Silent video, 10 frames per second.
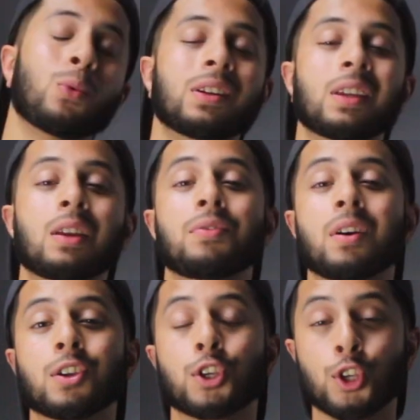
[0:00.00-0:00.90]
want to give
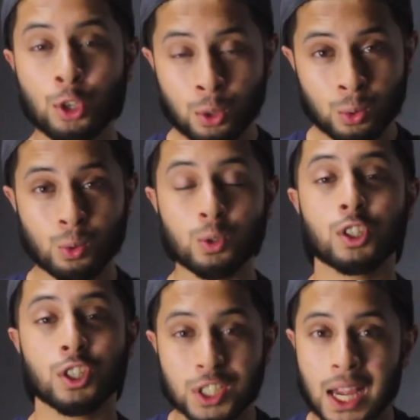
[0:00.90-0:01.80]
a
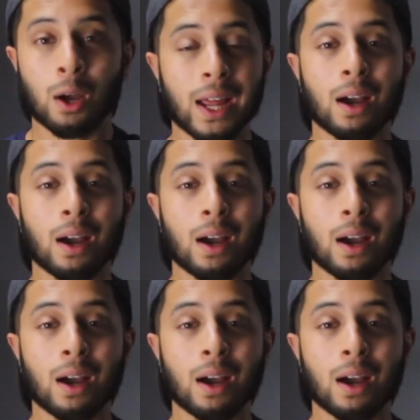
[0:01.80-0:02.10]
huge shout